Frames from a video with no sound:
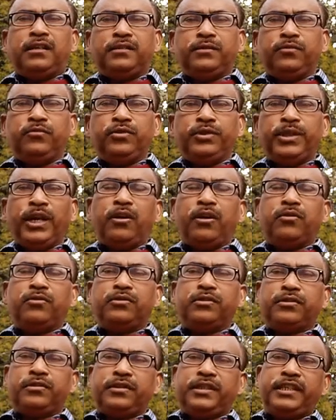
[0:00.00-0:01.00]

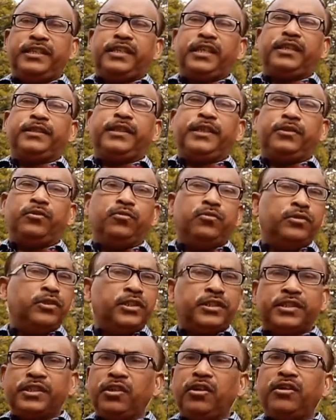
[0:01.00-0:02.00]
without data they do.
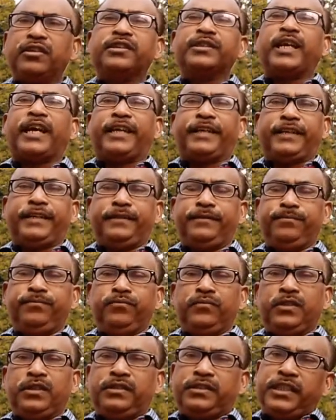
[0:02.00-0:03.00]
It's not that.
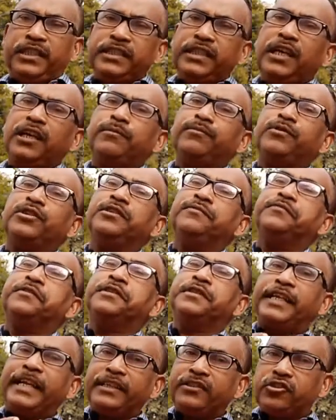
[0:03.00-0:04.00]
Data of a
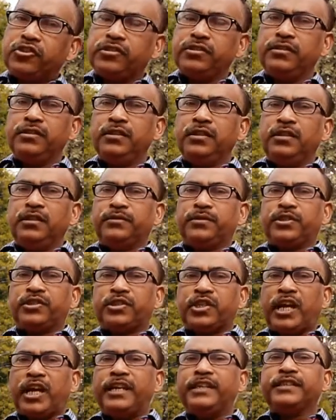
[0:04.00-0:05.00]
different nature. The
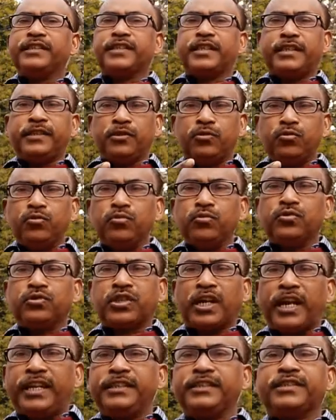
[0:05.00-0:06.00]
science and do
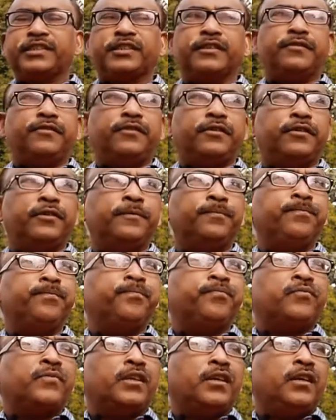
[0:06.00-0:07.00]
science
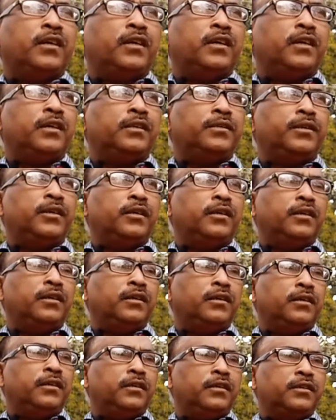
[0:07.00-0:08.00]
the
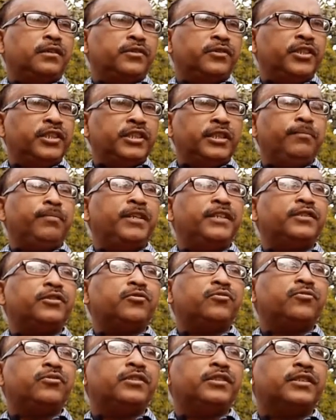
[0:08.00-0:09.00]
discipline
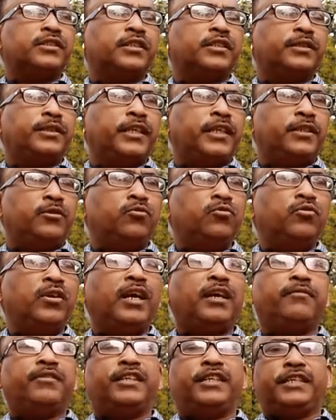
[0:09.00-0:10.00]
students, they do
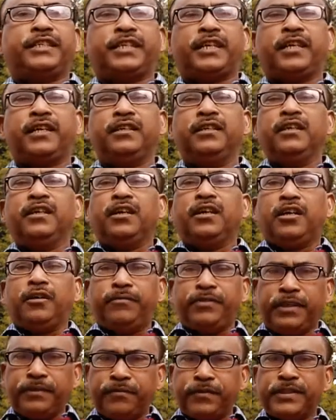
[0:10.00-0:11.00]
have a data
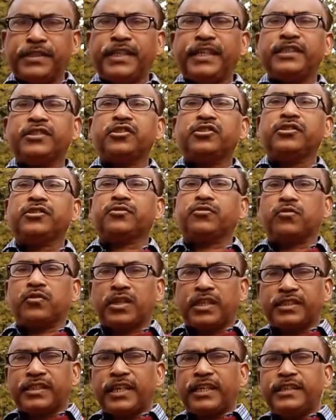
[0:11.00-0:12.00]
of a different nature.
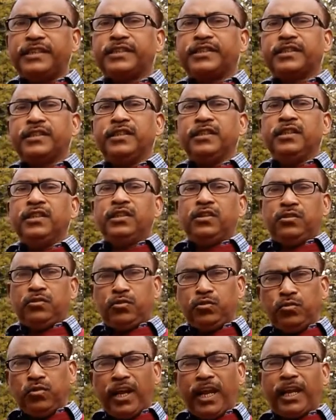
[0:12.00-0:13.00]
Social science
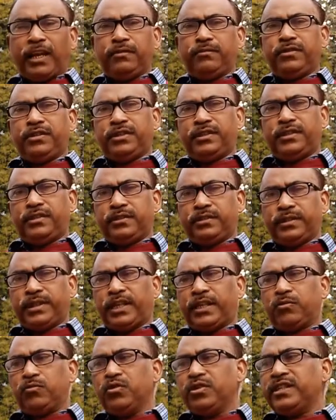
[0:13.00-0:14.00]
do have
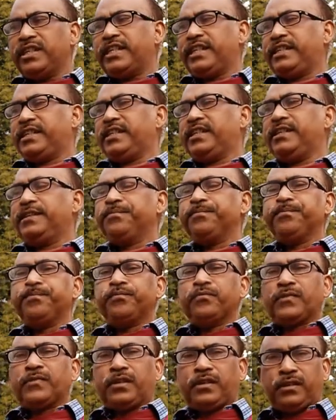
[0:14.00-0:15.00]
their own data
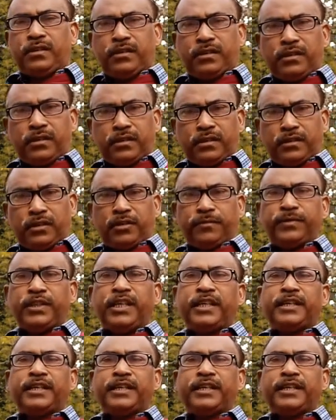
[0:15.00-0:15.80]
of